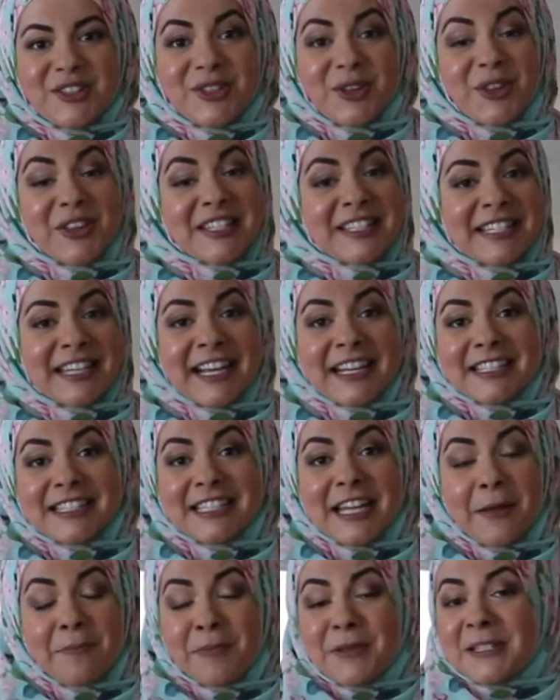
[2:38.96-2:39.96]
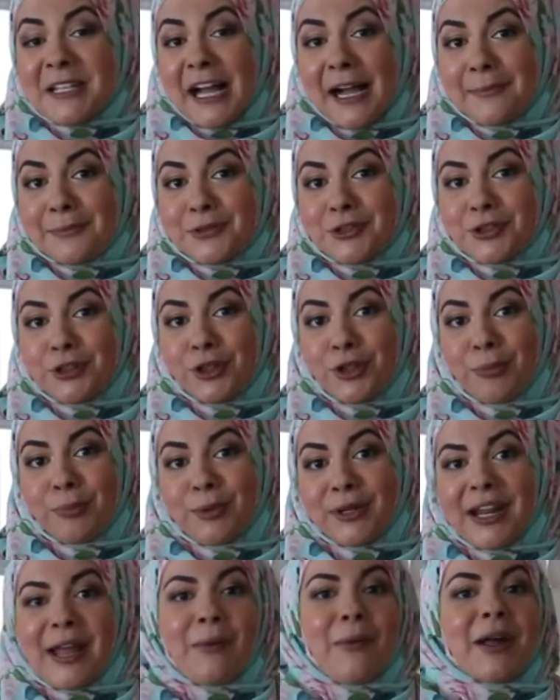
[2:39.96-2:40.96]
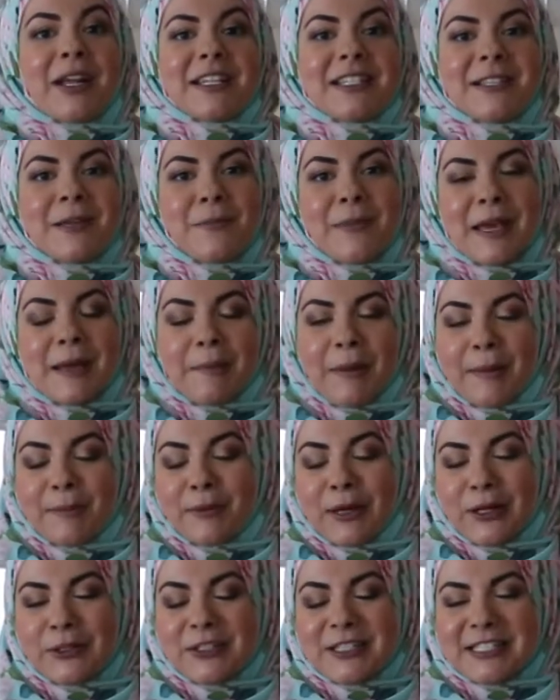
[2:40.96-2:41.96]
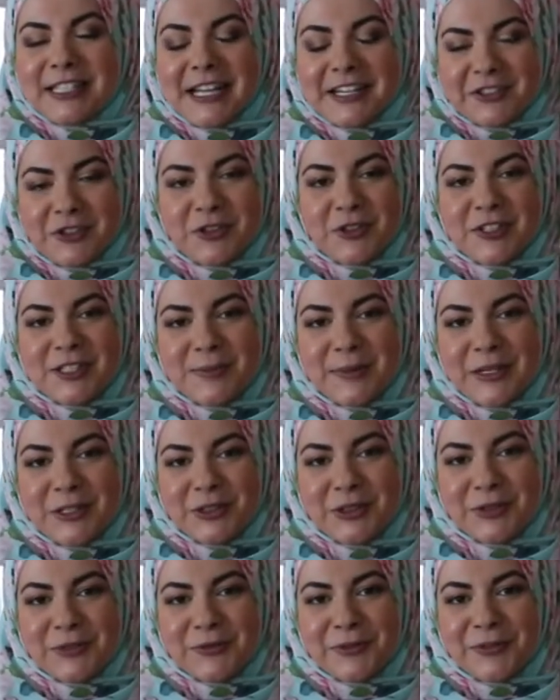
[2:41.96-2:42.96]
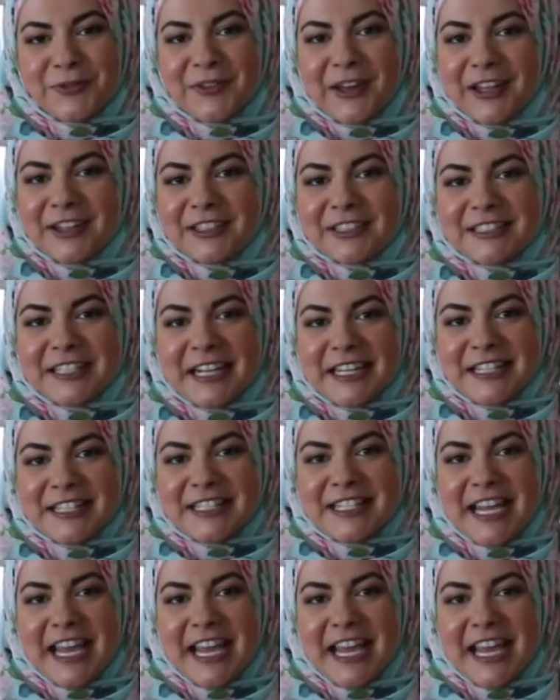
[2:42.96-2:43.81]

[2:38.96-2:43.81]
So this next step is optional, but I wanted to make my brownies extra special for Valentine's